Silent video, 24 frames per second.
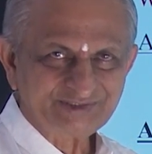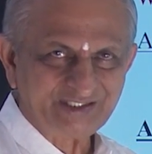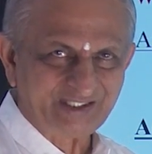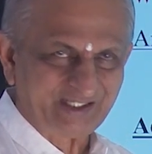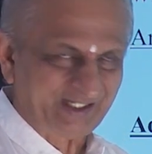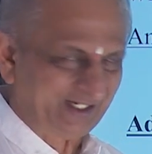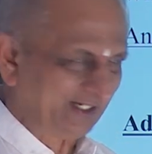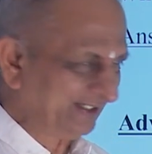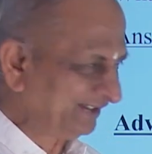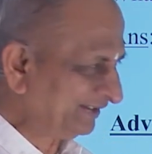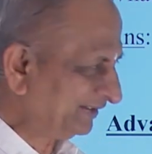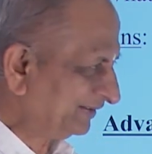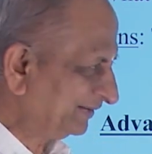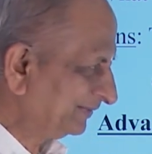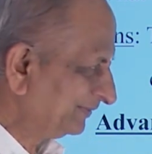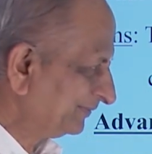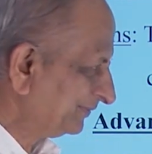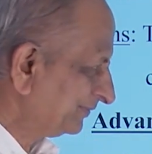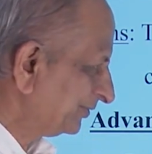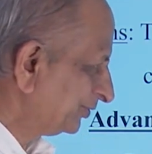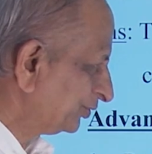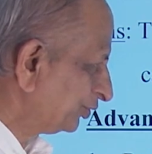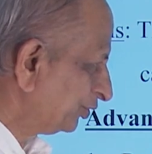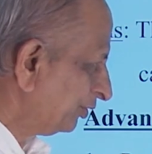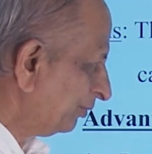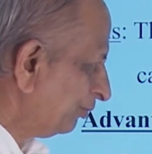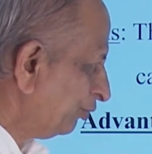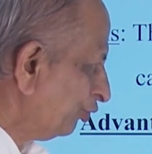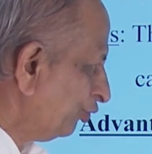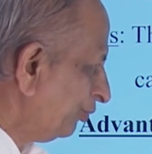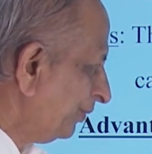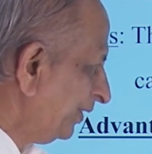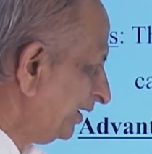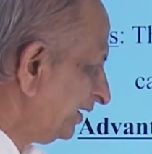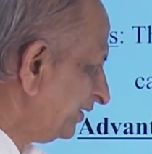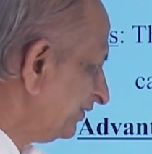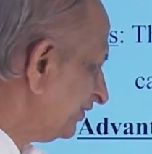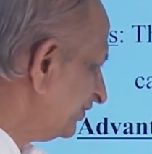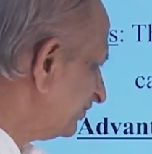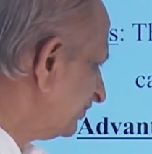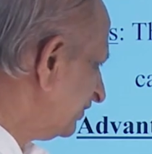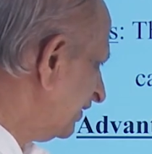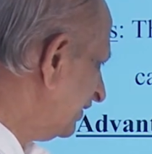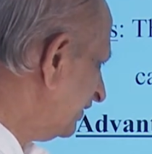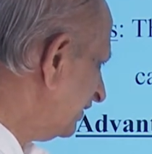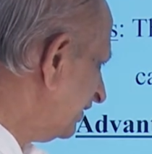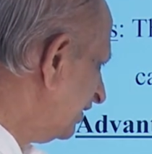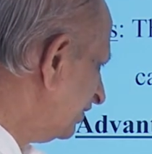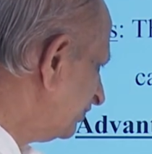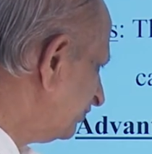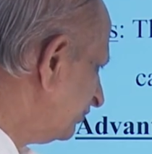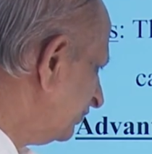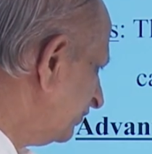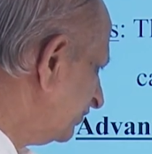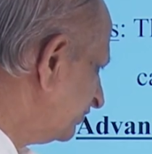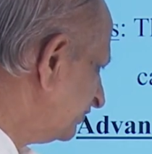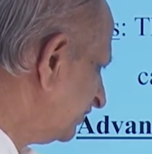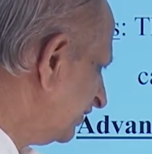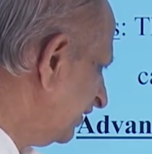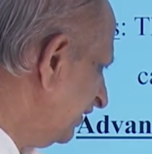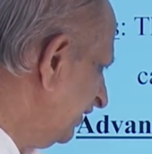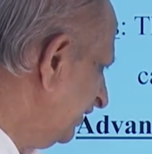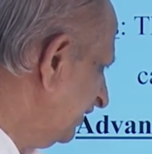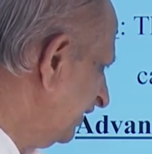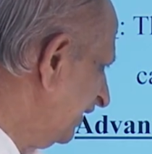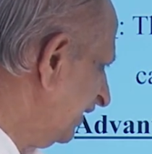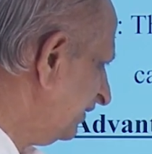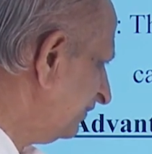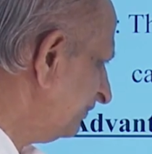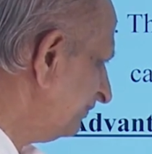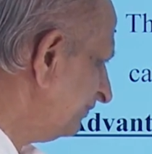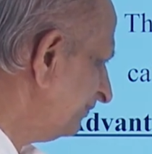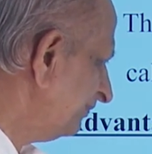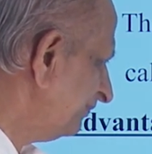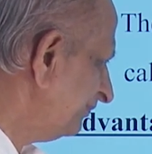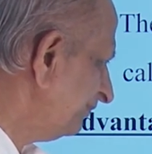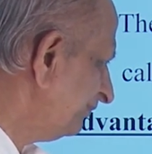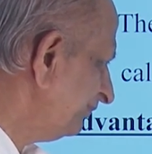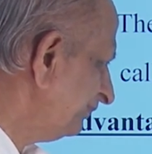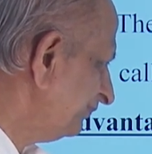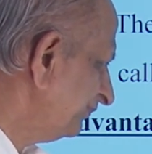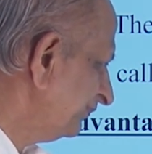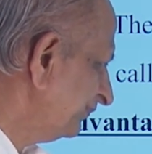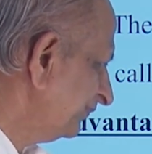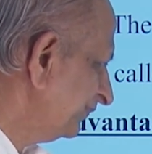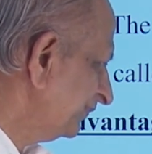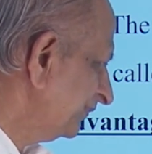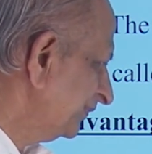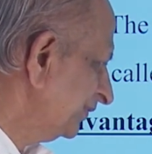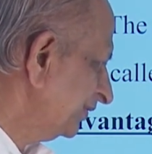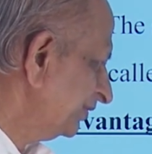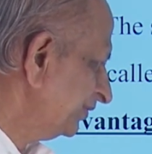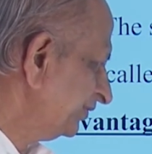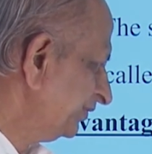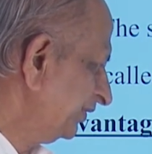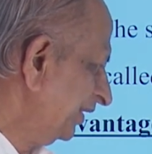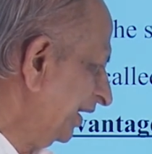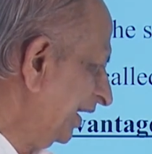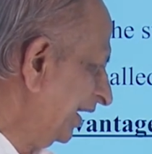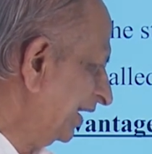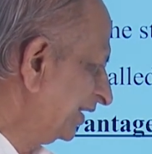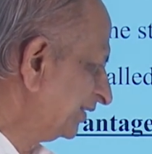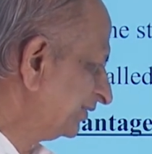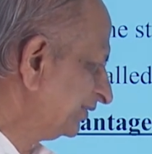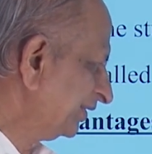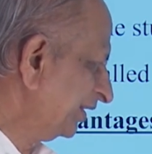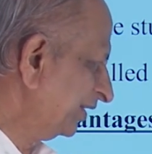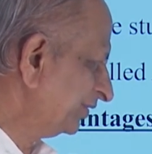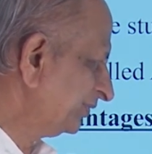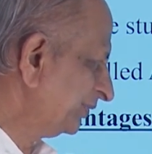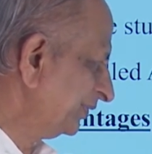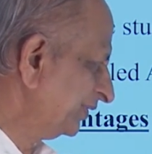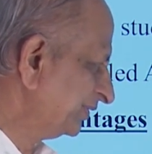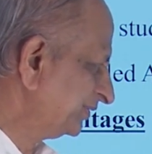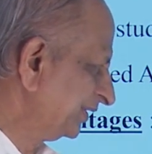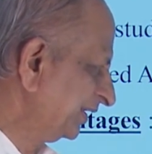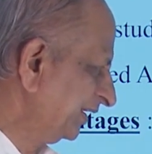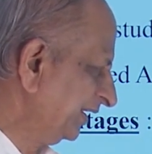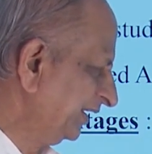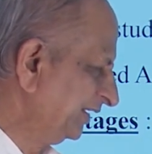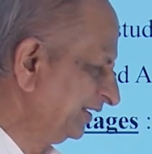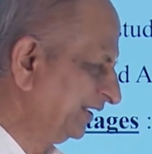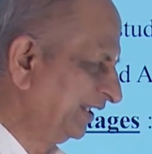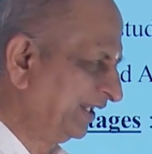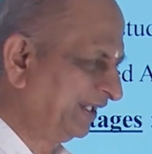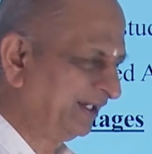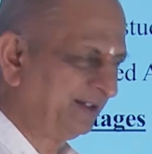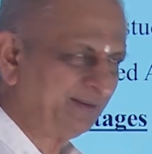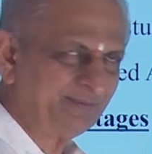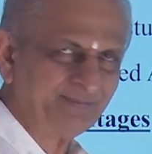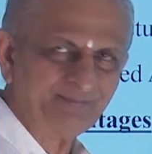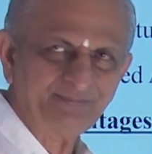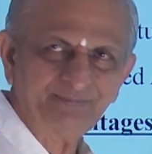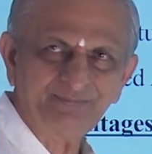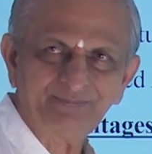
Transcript: Correct? So movement of the sun also we study there. Stars also we study there.